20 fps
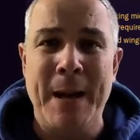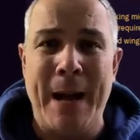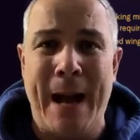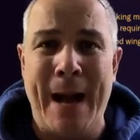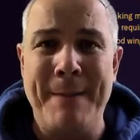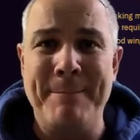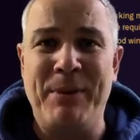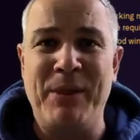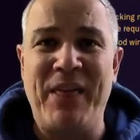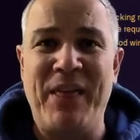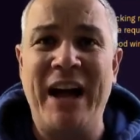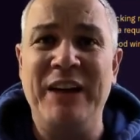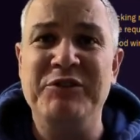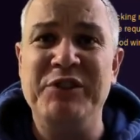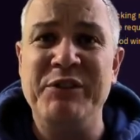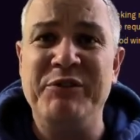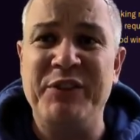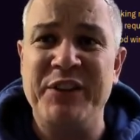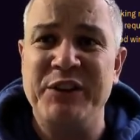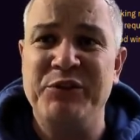Um, but that is
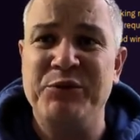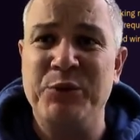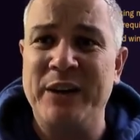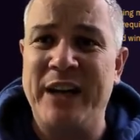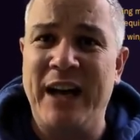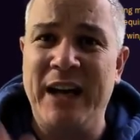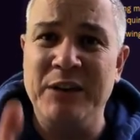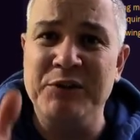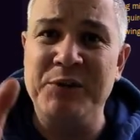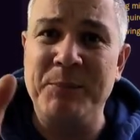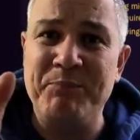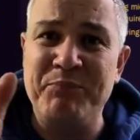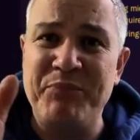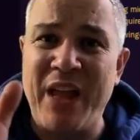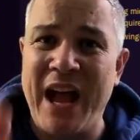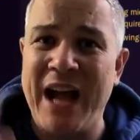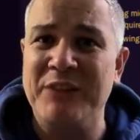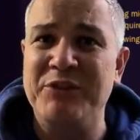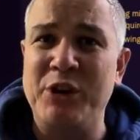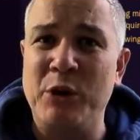it for this one, guys.
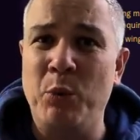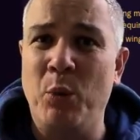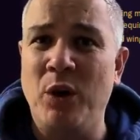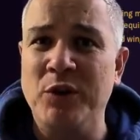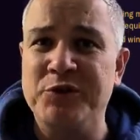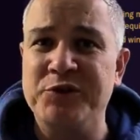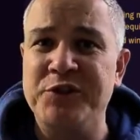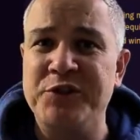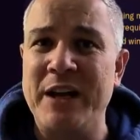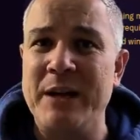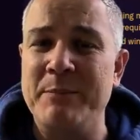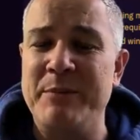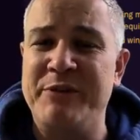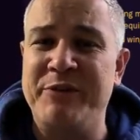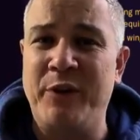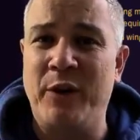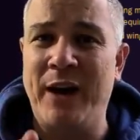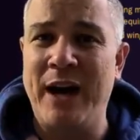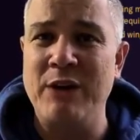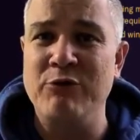As I was saying
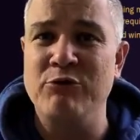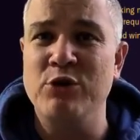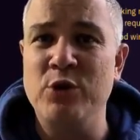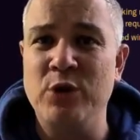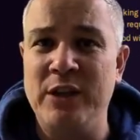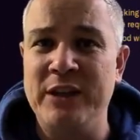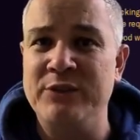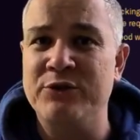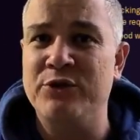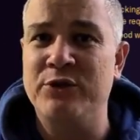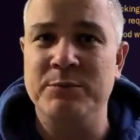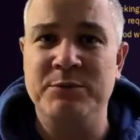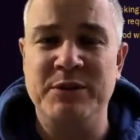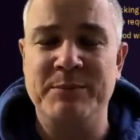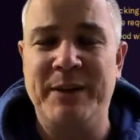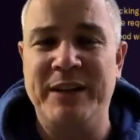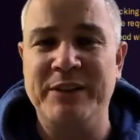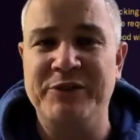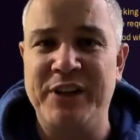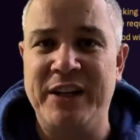before I rudely interrupted
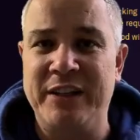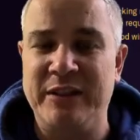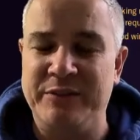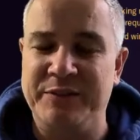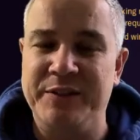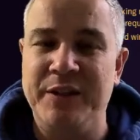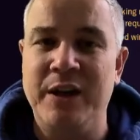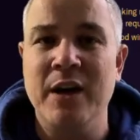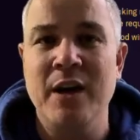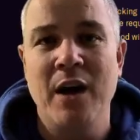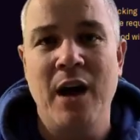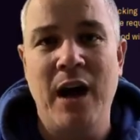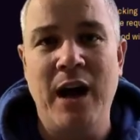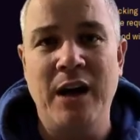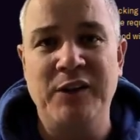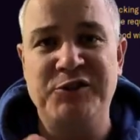myself, uh,